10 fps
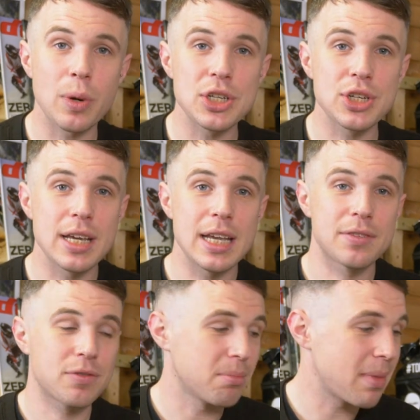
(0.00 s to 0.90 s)
question
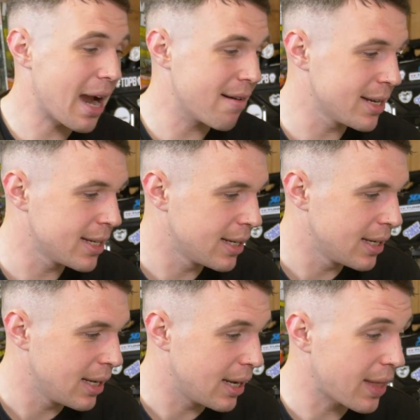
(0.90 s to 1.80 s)
is from Harry,
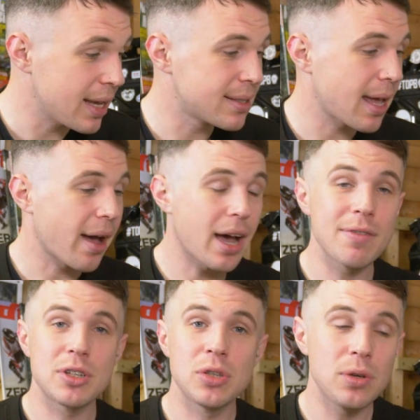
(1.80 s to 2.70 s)
and they say, I
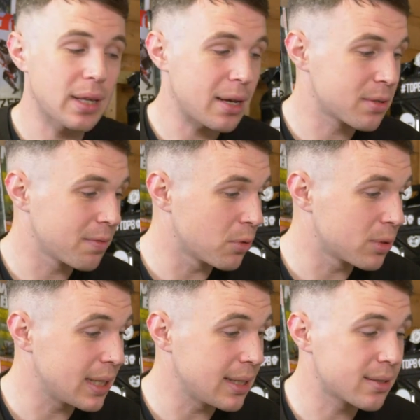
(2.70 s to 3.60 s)
have a
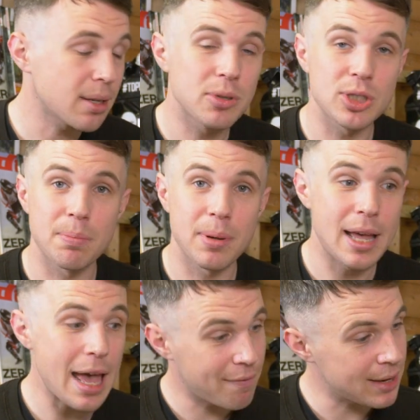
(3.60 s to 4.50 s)
2014
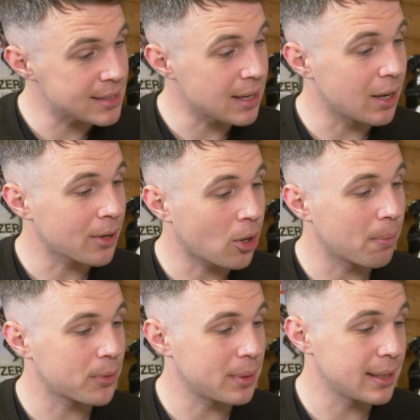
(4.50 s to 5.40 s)
Stumpjumper FSR
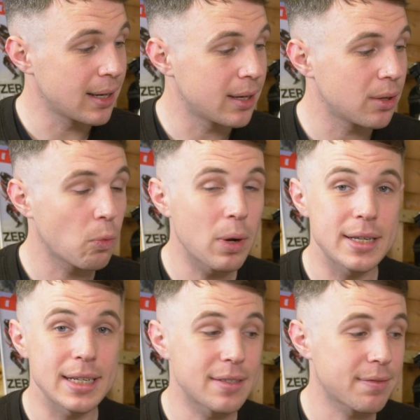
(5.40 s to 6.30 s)
Comp 29er,
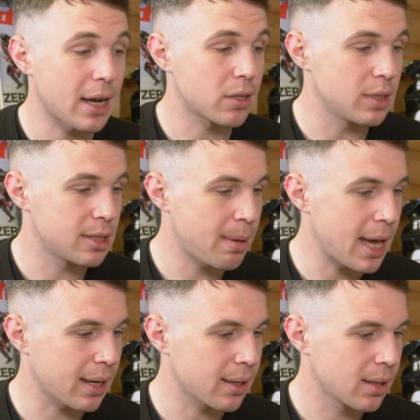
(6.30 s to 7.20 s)
which is factory
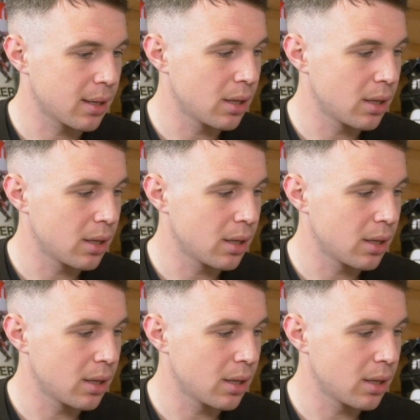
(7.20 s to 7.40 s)
spec.